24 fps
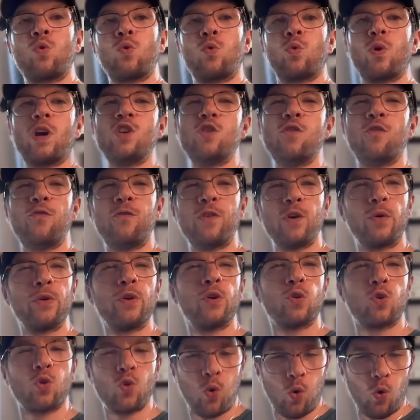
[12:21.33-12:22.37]
And you feel your
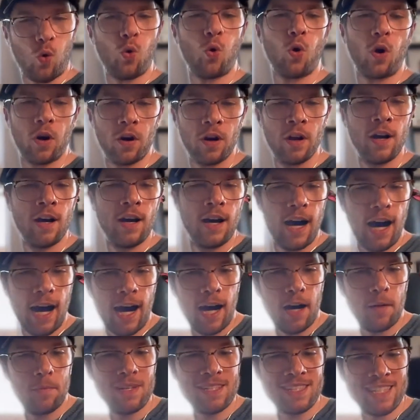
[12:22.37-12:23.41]
core
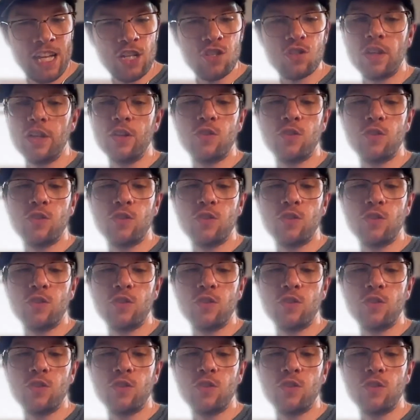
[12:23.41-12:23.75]
essentially